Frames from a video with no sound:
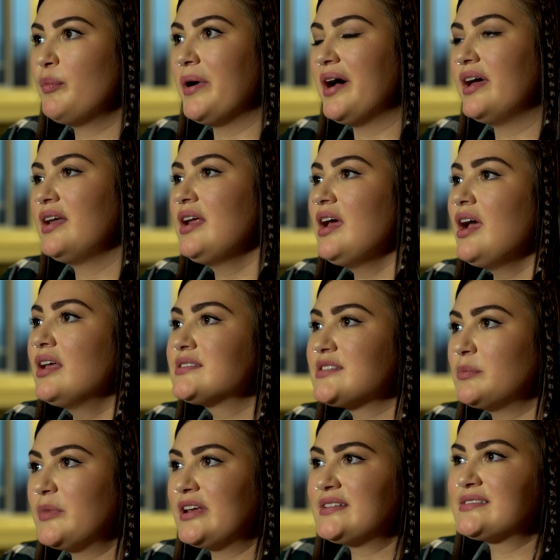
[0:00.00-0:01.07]
but
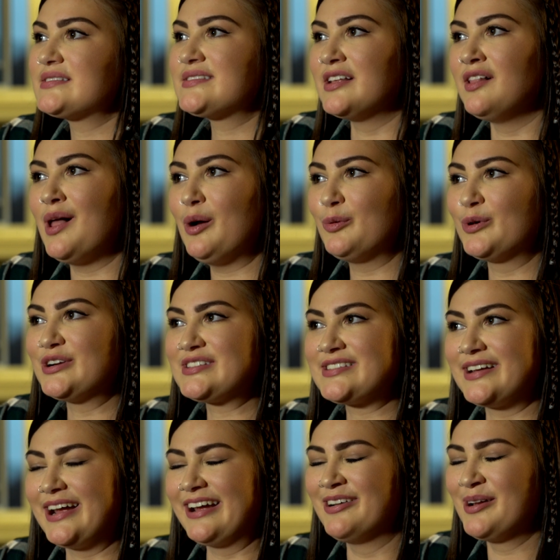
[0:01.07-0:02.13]
some days it's a lot worse
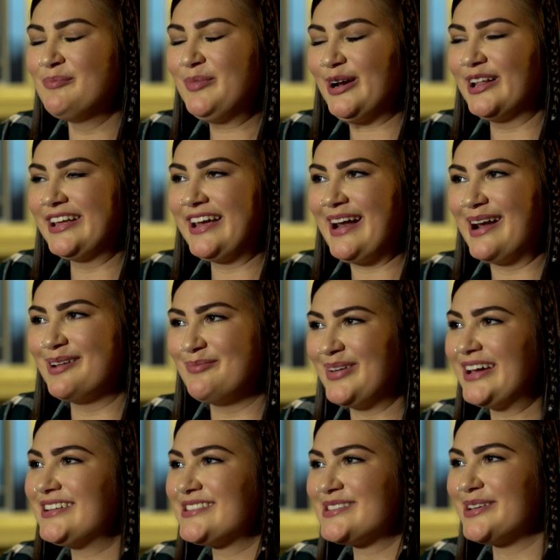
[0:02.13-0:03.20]
and I can barely get out of
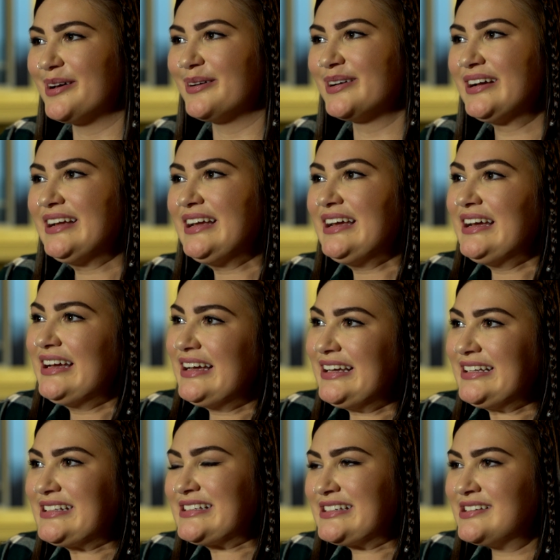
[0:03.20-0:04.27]
bed. So
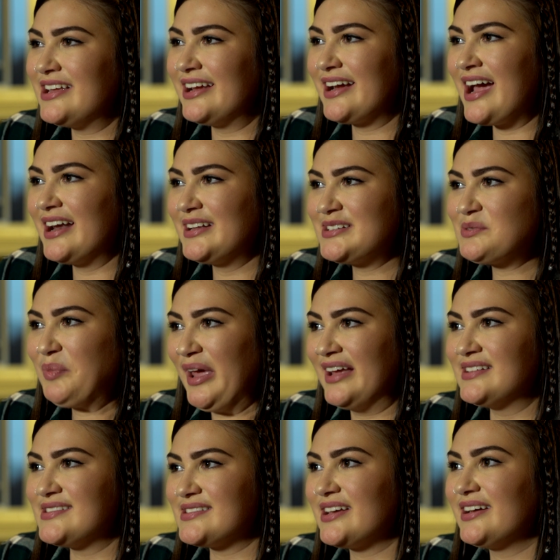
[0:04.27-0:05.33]
it kind of
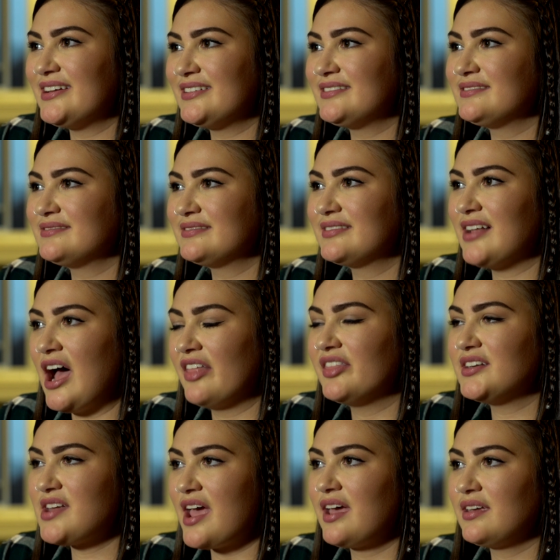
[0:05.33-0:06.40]
depends on the
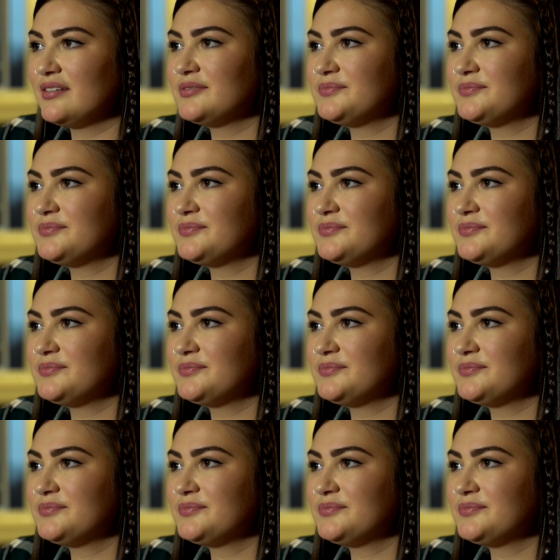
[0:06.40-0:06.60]
day.